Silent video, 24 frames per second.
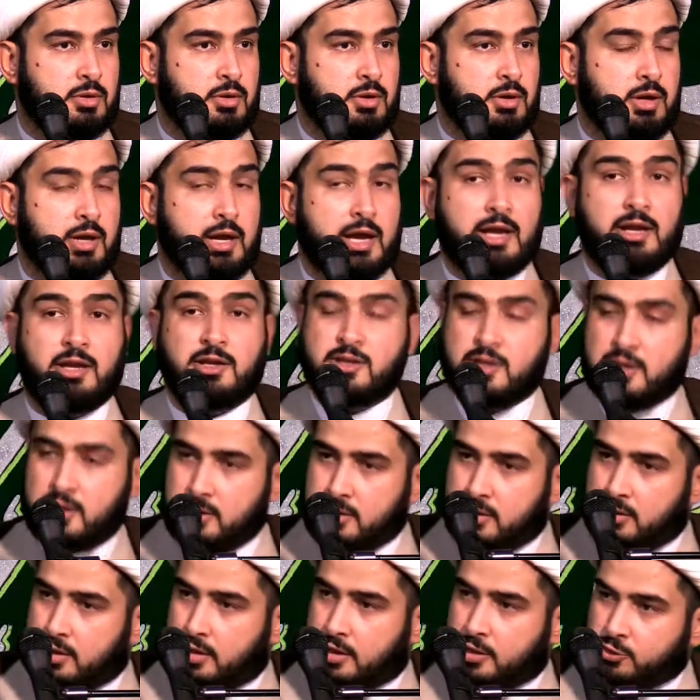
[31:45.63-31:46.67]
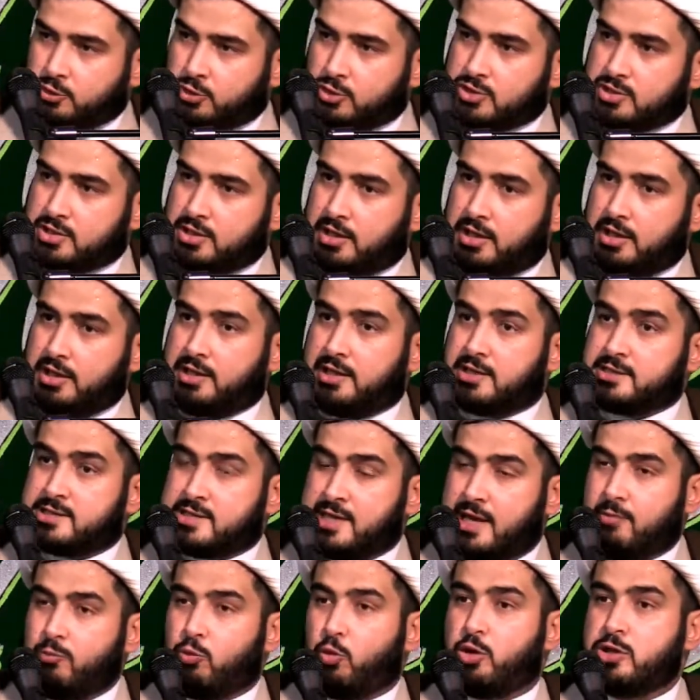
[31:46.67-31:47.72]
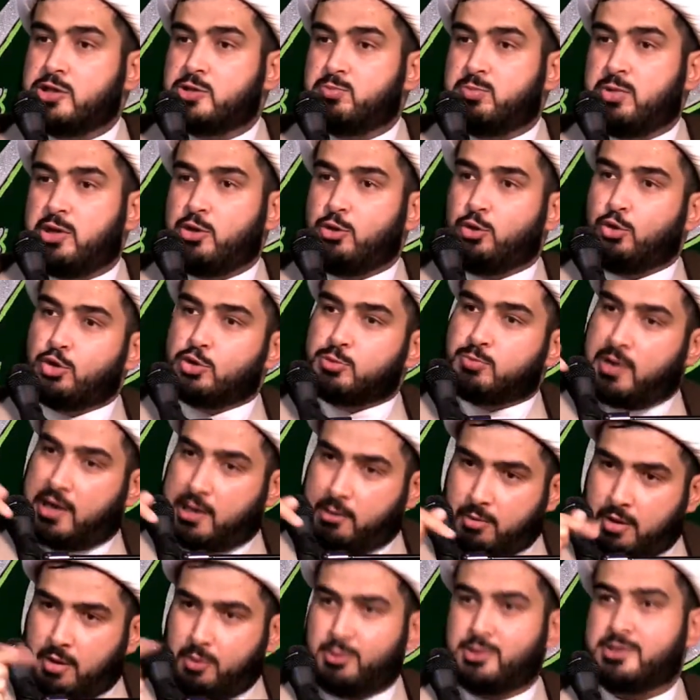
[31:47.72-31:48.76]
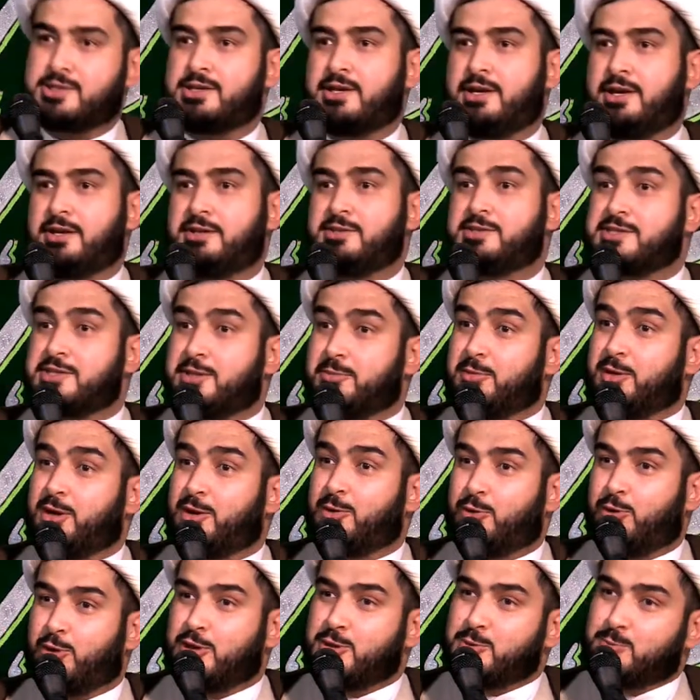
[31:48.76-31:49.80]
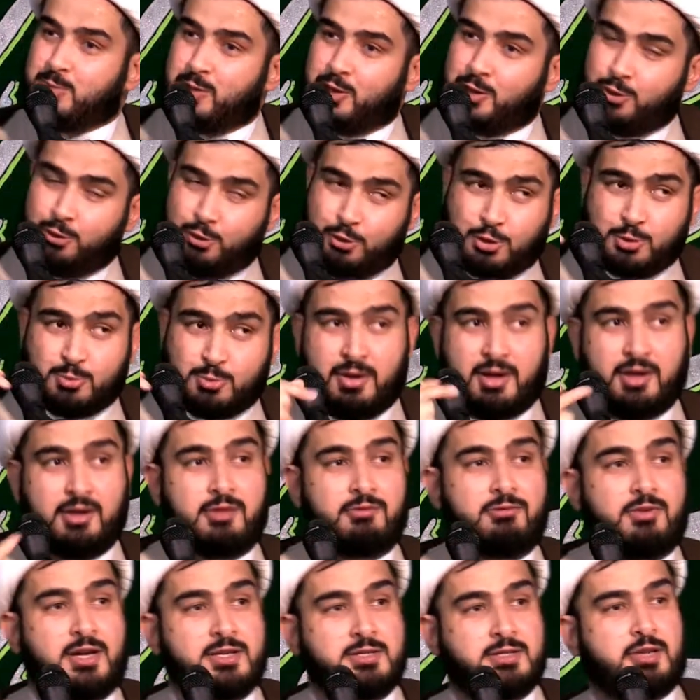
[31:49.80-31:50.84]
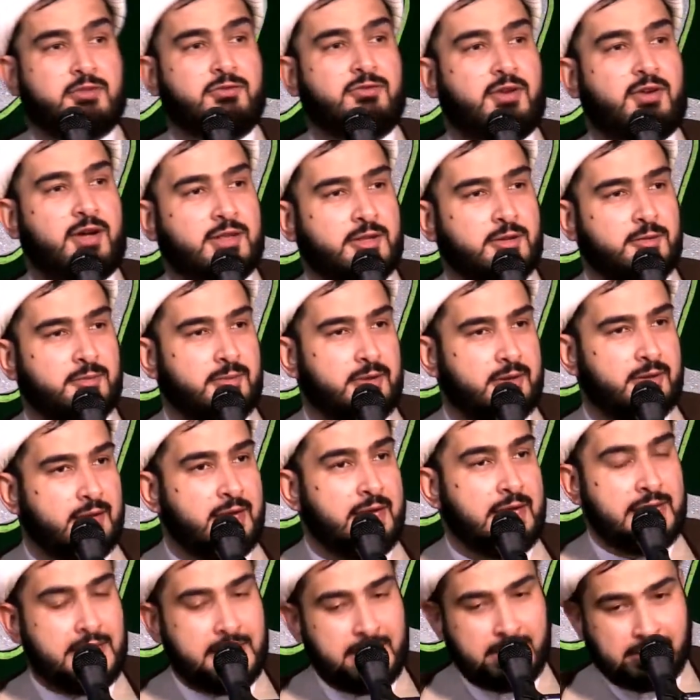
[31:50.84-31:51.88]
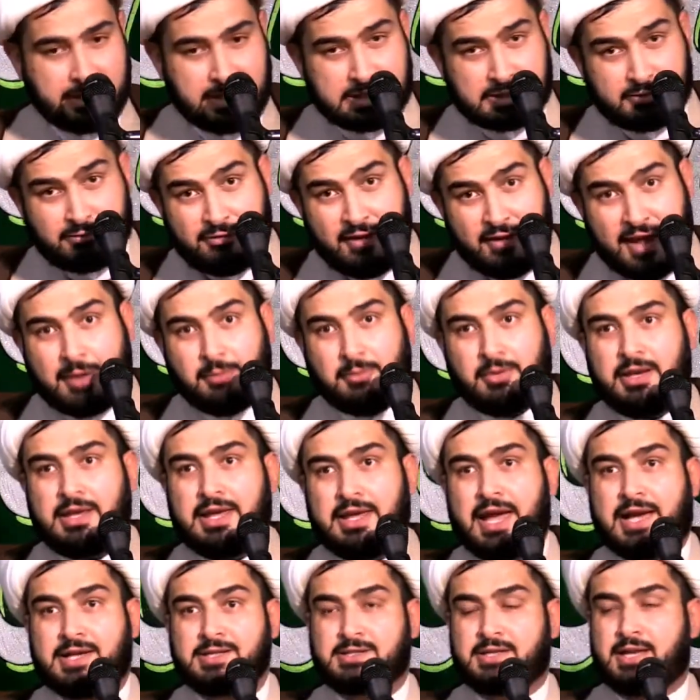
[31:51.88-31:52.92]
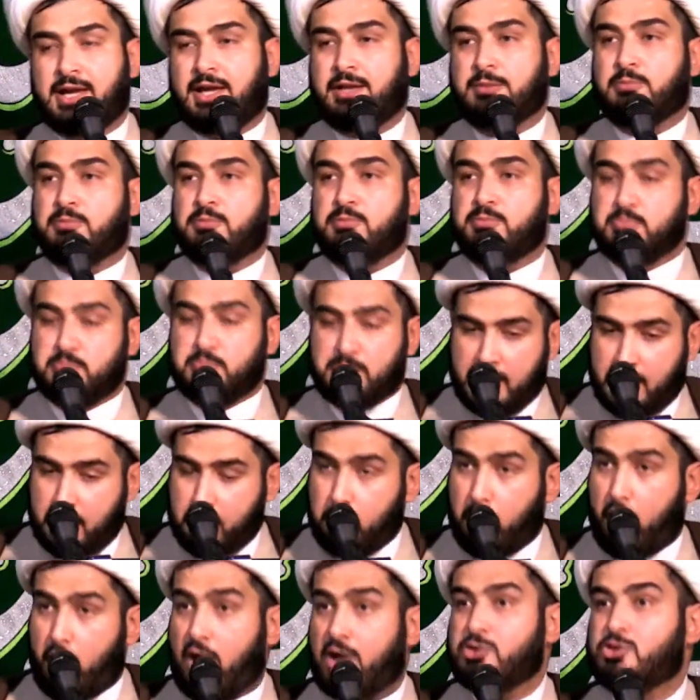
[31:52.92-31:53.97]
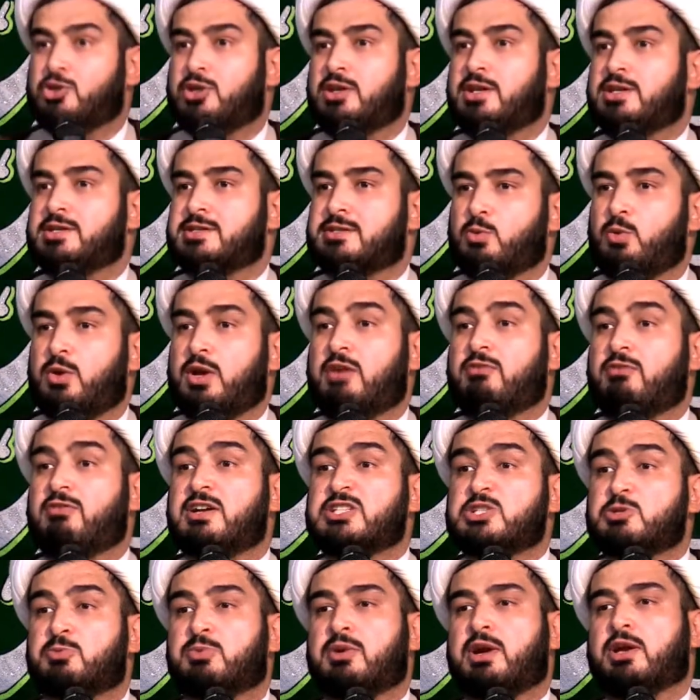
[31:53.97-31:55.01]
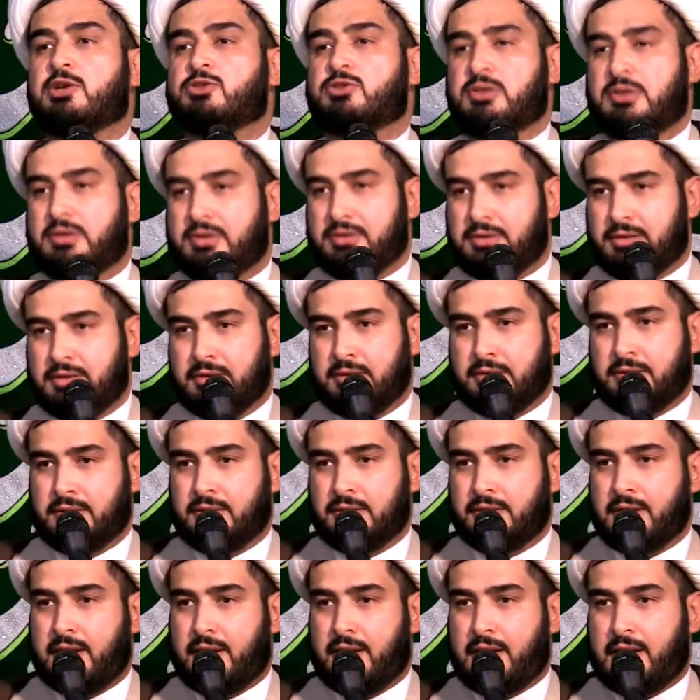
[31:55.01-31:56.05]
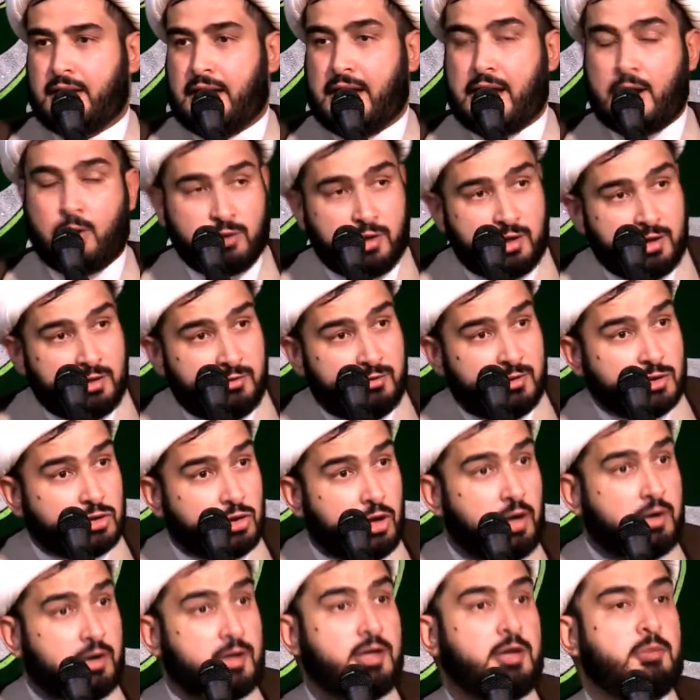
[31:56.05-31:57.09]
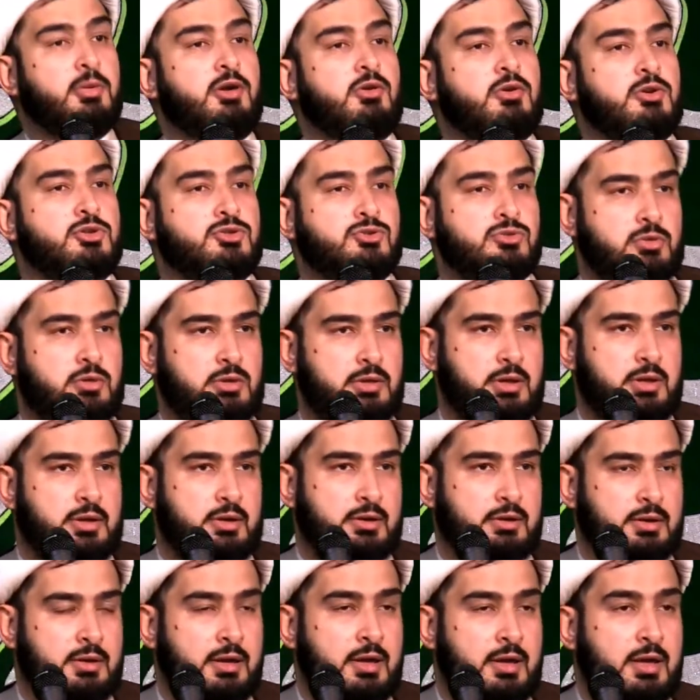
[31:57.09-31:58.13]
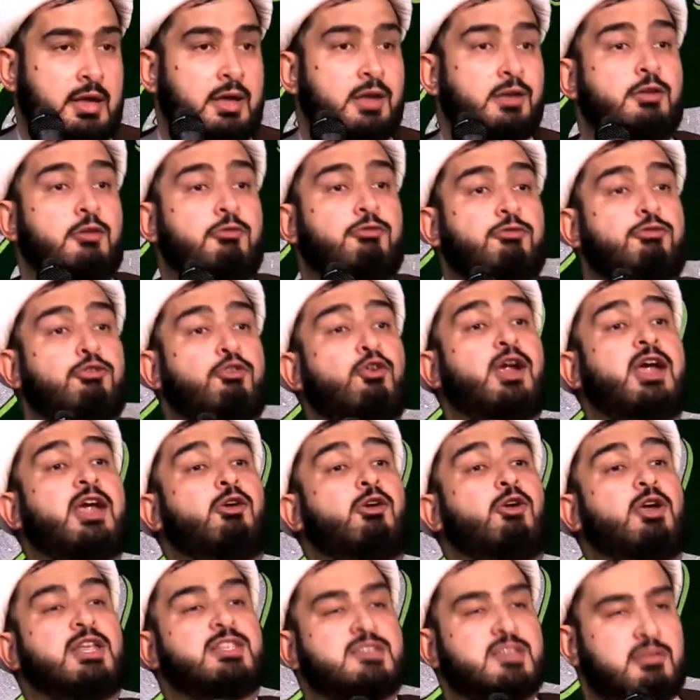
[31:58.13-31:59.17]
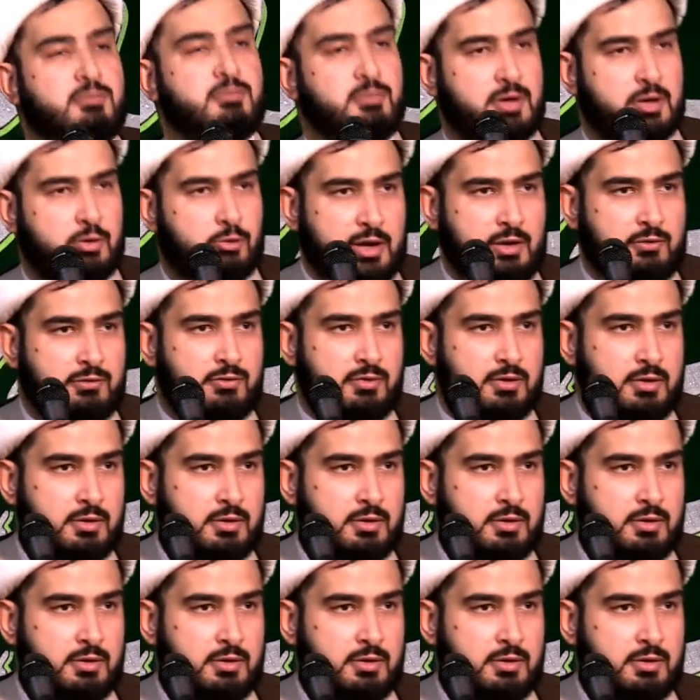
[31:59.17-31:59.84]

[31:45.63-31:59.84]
And interestingly, the same word is being used by Imam Hussein, similar word is being used by Hazrat Fatima. This family has that homogeneous way of expression. How they're even talking about Rasulullah. The fragrance of my grandfather.